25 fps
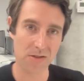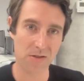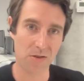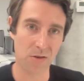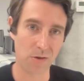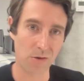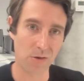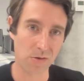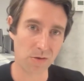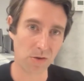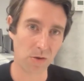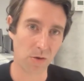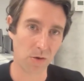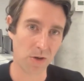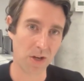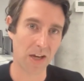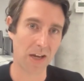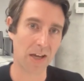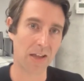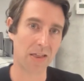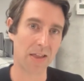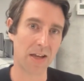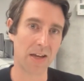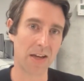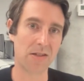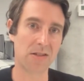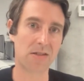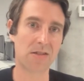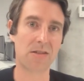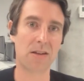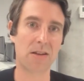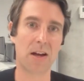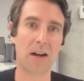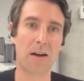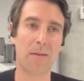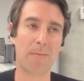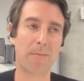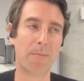to looking at these
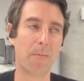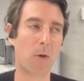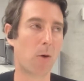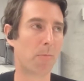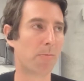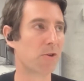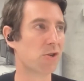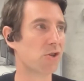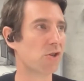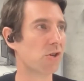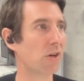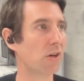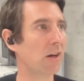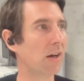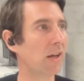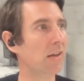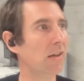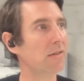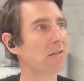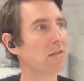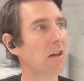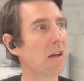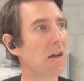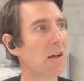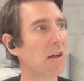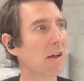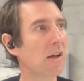opportunities.